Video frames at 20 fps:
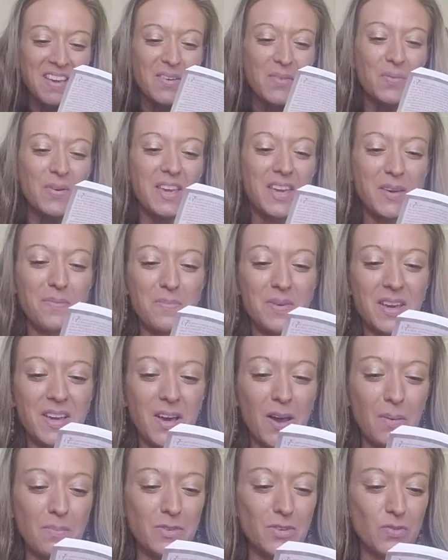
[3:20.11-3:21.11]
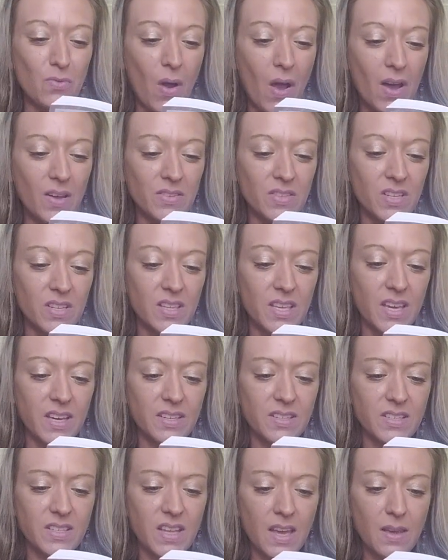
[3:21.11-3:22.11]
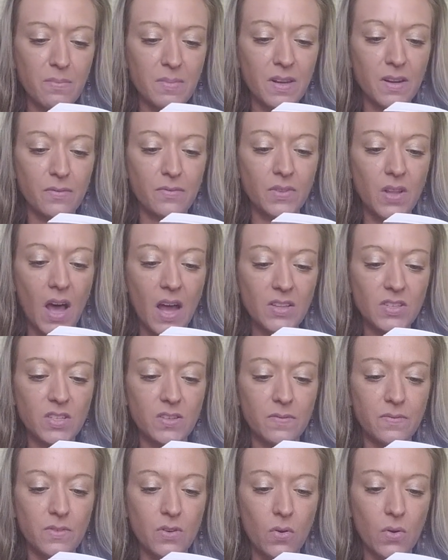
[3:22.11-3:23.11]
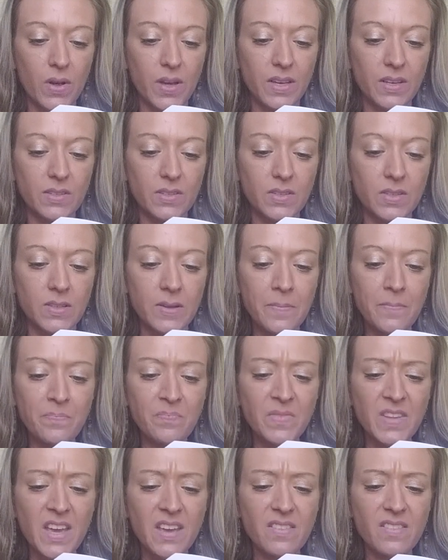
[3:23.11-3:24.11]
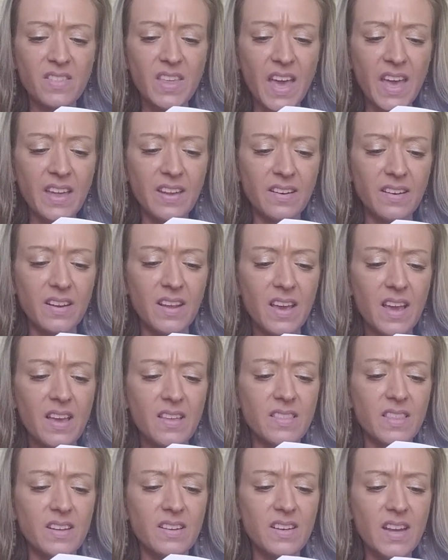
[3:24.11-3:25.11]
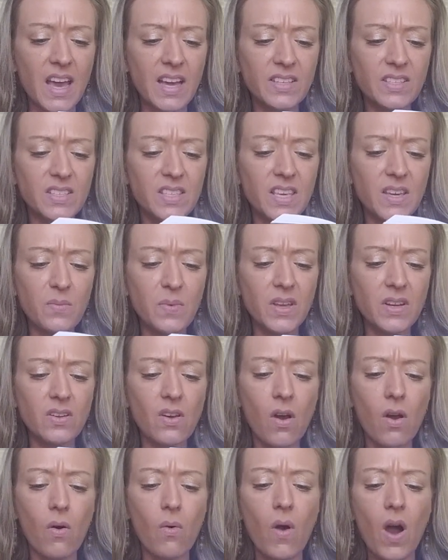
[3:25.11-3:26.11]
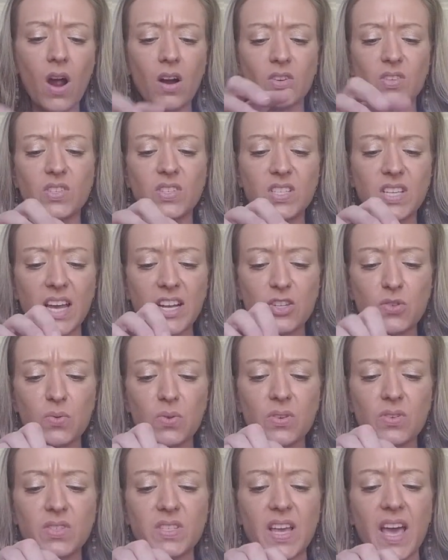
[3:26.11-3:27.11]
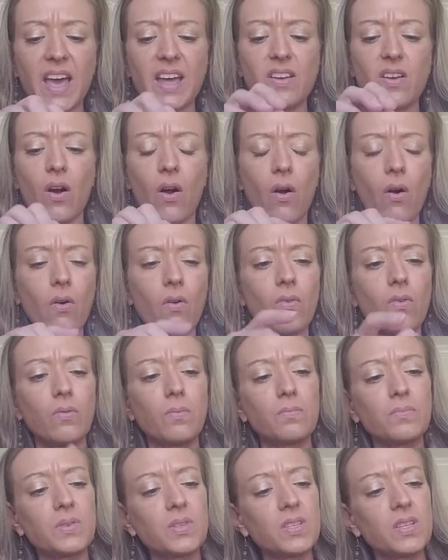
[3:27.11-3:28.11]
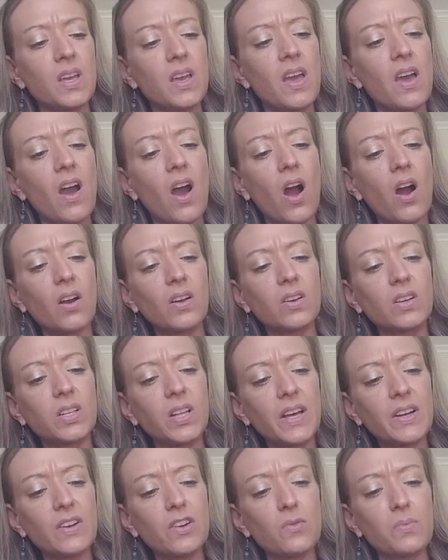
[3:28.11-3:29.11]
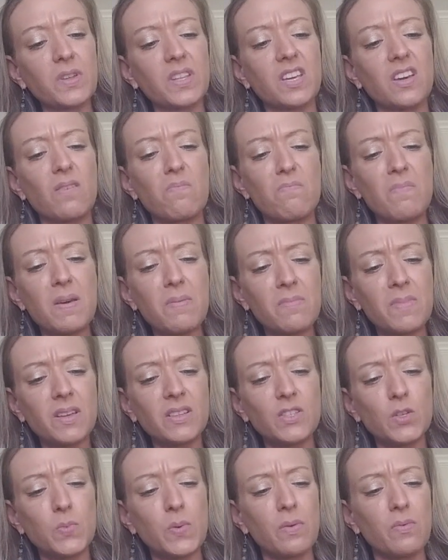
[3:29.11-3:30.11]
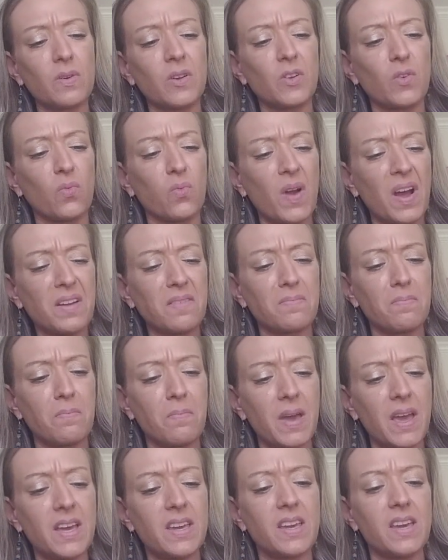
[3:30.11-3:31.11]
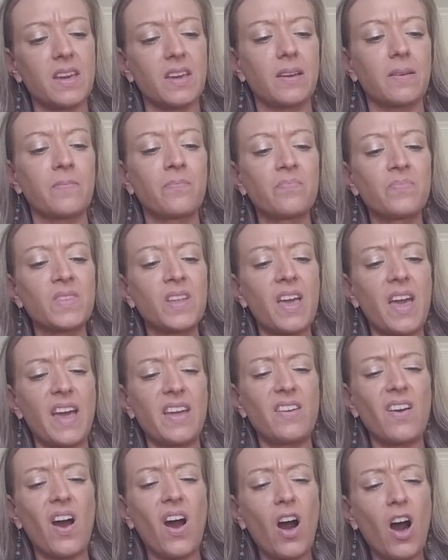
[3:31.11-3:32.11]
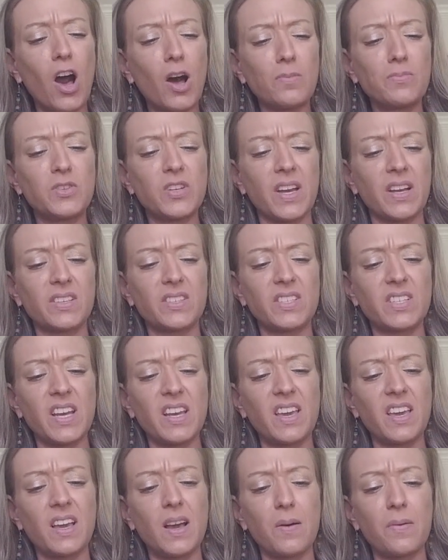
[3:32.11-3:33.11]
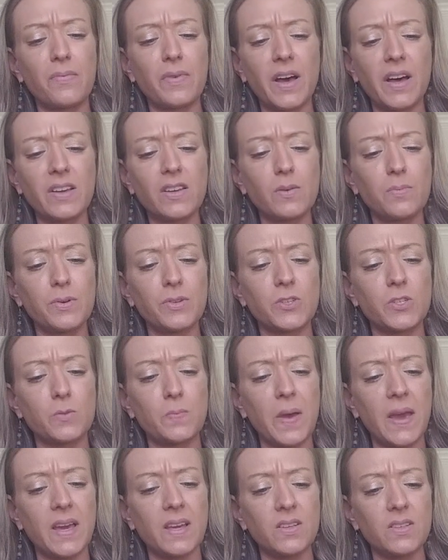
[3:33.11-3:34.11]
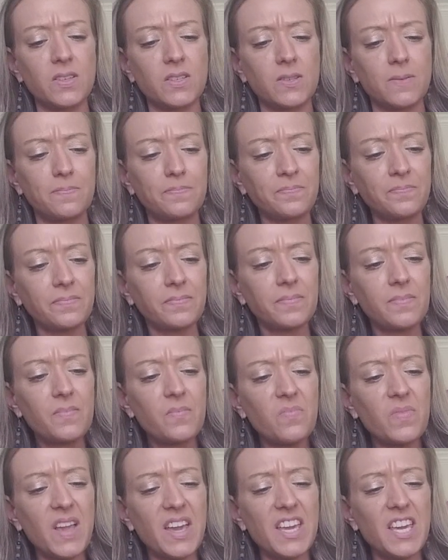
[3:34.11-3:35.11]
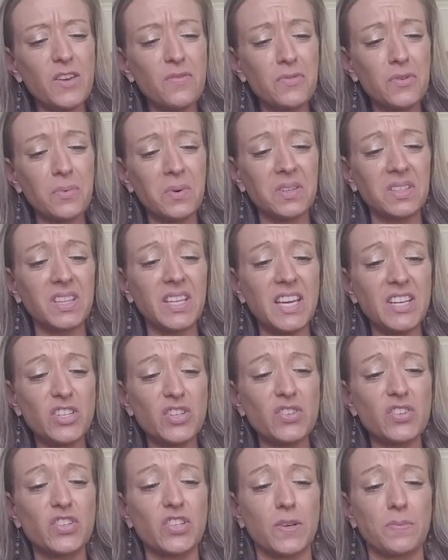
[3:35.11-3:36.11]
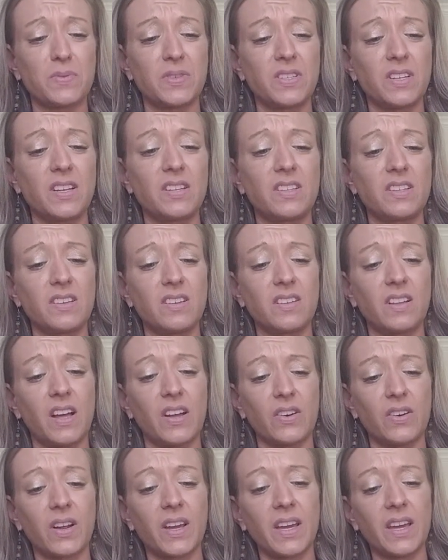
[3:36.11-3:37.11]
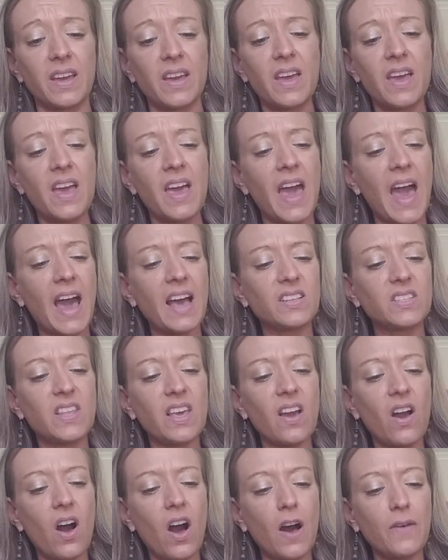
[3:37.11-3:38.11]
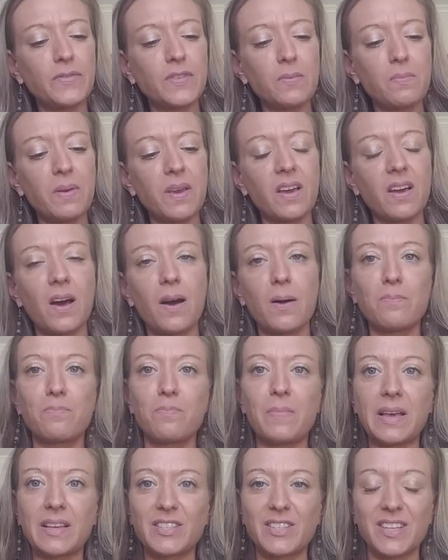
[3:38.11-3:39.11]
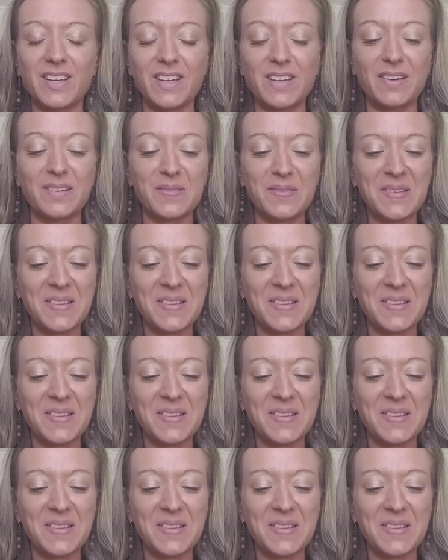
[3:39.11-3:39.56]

We can become drawn to the excitement of lots of noise. Then, the next thing we know, our schedules and homes are cluttered with commitments we regret making and objects taking up valuable space. Even relationships need decluttering, as they often become messy.